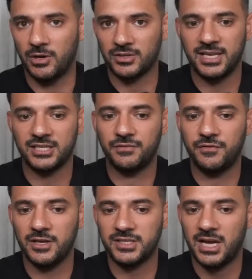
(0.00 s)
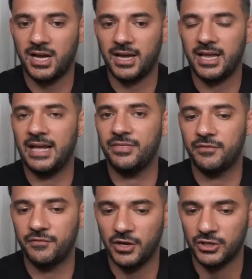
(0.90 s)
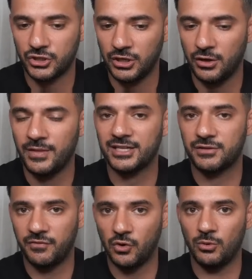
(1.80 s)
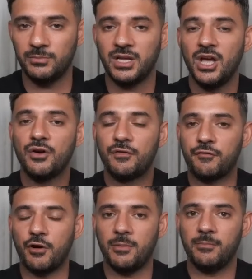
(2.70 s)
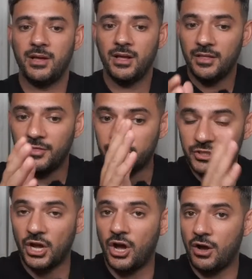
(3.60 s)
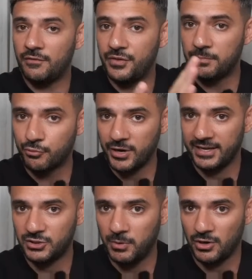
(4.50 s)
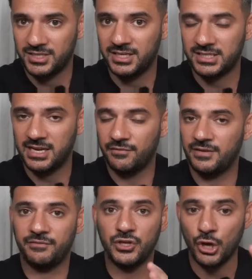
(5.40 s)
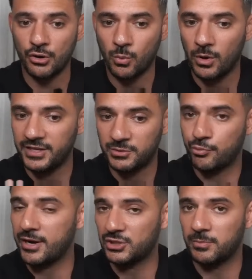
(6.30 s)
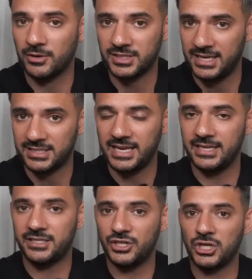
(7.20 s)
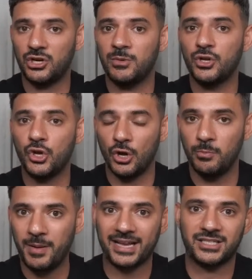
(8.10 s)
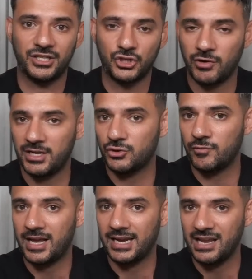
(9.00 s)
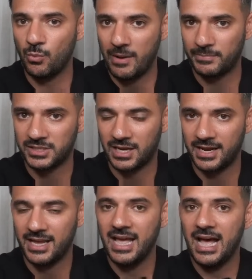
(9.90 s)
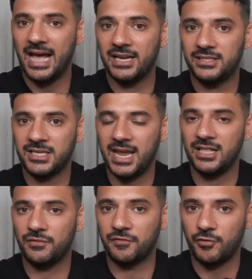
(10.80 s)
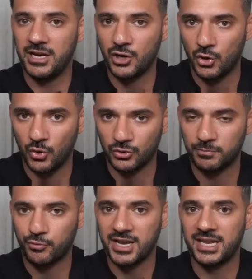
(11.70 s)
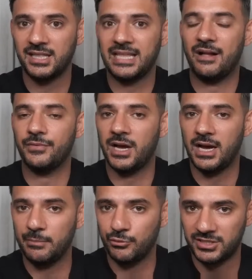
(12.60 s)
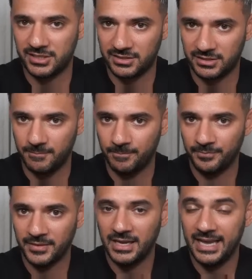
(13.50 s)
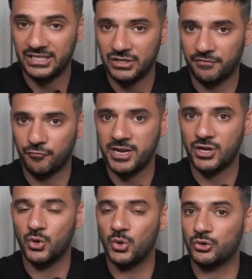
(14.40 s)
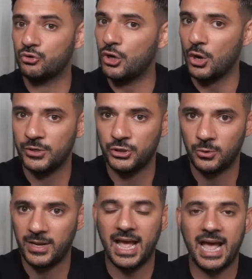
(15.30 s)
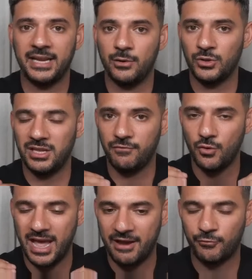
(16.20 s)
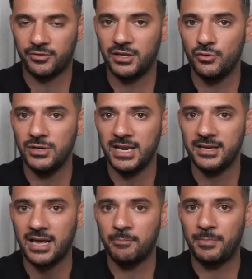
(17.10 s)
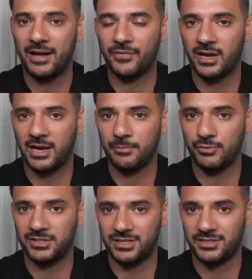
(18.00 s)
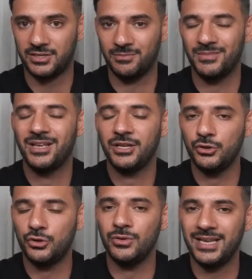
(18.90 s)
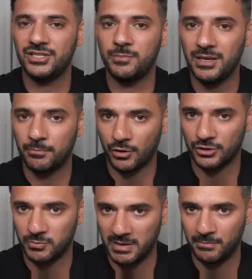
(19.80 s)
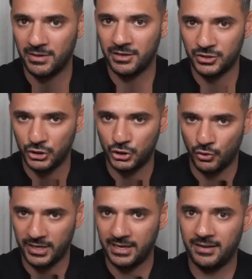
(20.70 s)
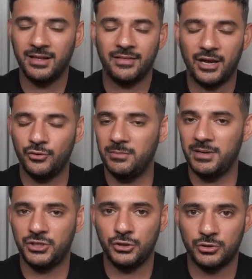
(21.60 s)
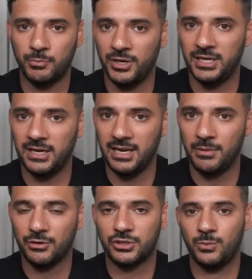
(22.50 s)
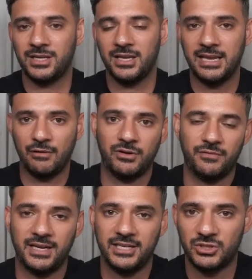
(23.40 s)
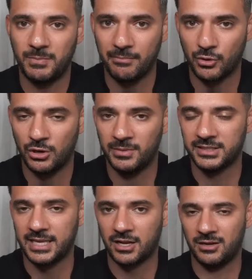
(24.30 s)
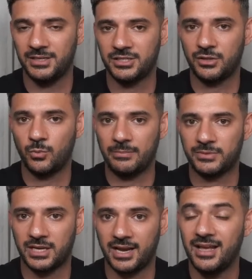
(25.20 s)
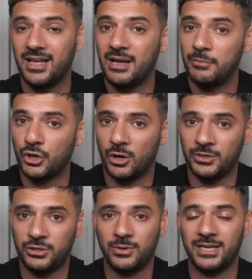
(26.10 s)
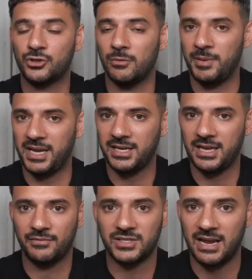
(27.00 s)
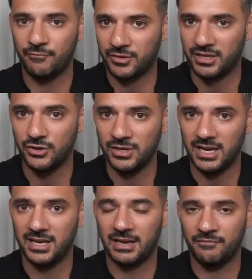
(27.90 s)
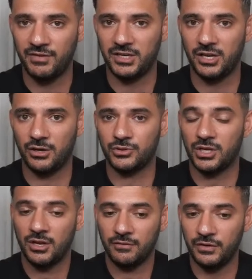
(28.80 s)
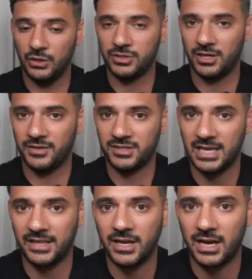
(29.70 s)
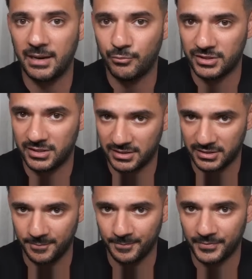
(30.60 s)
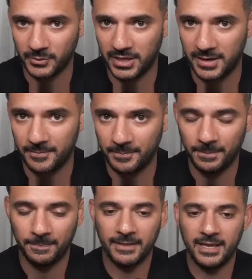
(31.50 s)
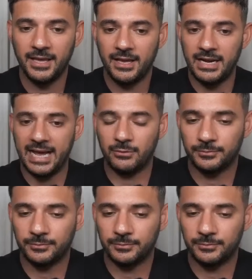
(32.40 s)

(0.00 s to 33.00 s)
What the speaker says: Takes the first high and the first low that's formed from the start of the Brinks box itself. Now, if you don't know what this Brinks box is, ladies and gentlemen, go back to the Traders Reality website and take the free course breaking down the hybrid system. It's a free course. Go and do it, and it will give you everything you need about the hybrid system. You do need to be a bronze member to join it. That only means you just put in an email so we can get rid of any spam comments that come into the website. But go and do it. It's got PDFs, everything you need, and videos for you to understand the hybrid system, okay? Now,